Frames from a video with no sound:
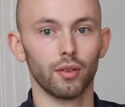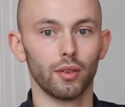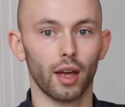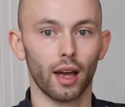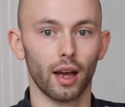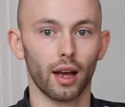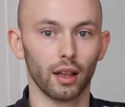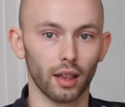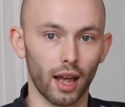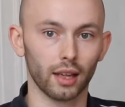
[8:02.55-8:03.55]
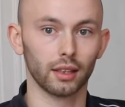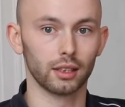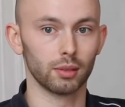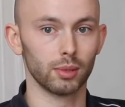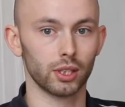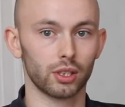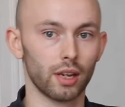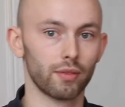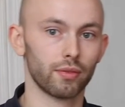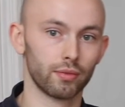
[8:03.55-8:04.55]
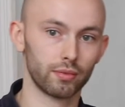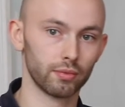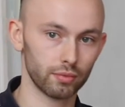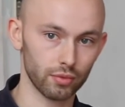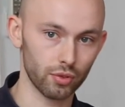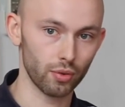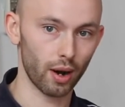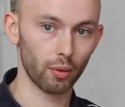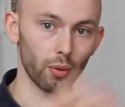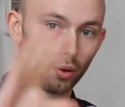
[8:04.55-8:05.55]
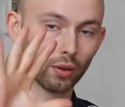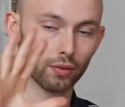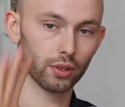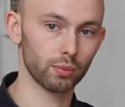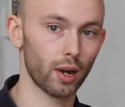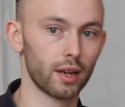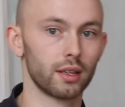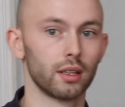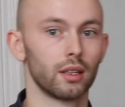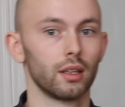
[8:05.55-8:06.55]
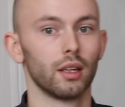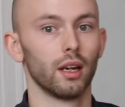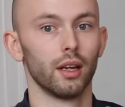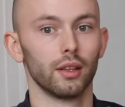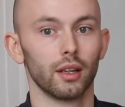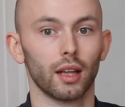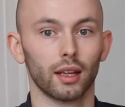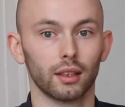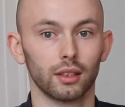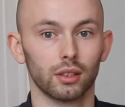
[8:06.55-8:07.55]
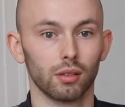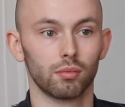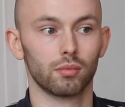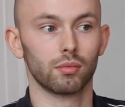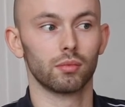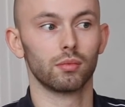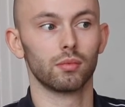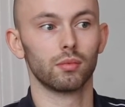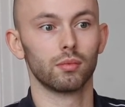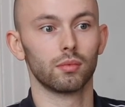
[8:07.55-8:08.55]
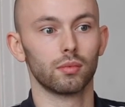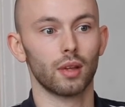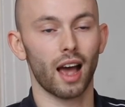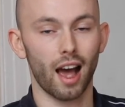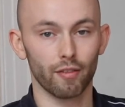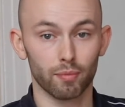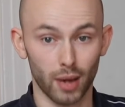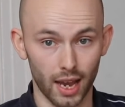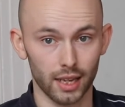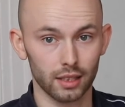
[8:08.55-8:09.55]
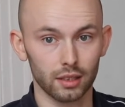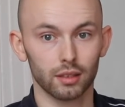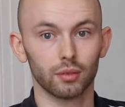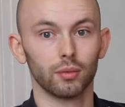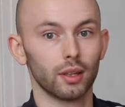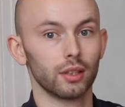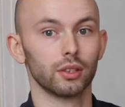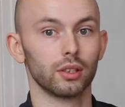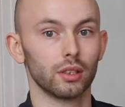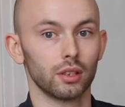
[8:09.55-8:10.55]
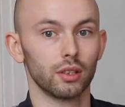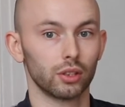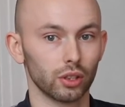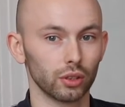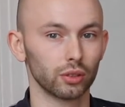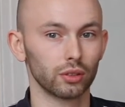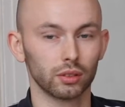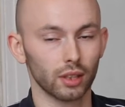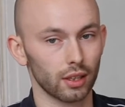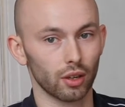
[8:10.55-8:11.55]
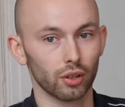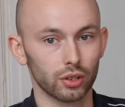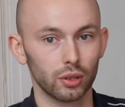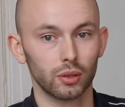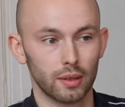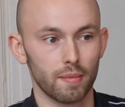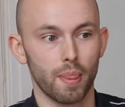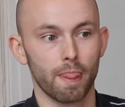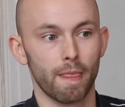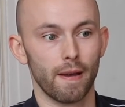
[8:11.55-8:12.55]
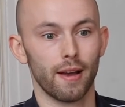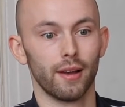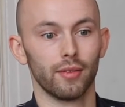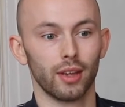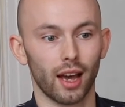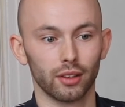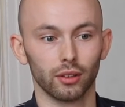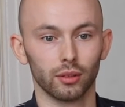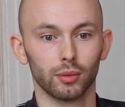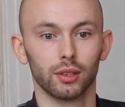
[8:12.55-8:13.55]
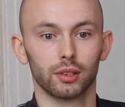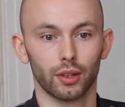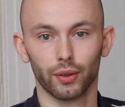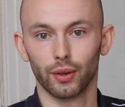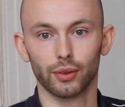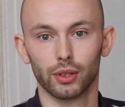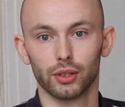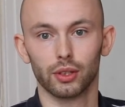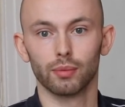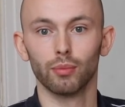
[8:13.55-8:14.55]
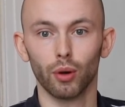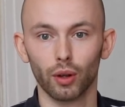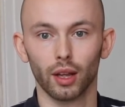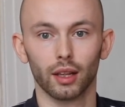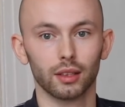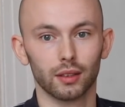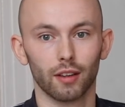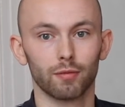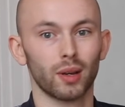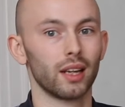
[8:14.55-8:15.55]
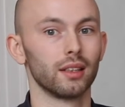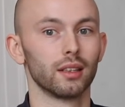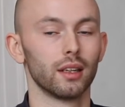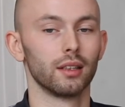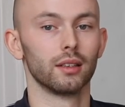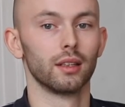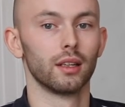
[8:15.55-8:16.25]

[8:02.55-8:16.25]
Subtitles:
They're likely to be stiff throughout all of the spine, and they're likely to have pain, whereas the children tend not to. The adult with scoliosis is more likely to have pain, and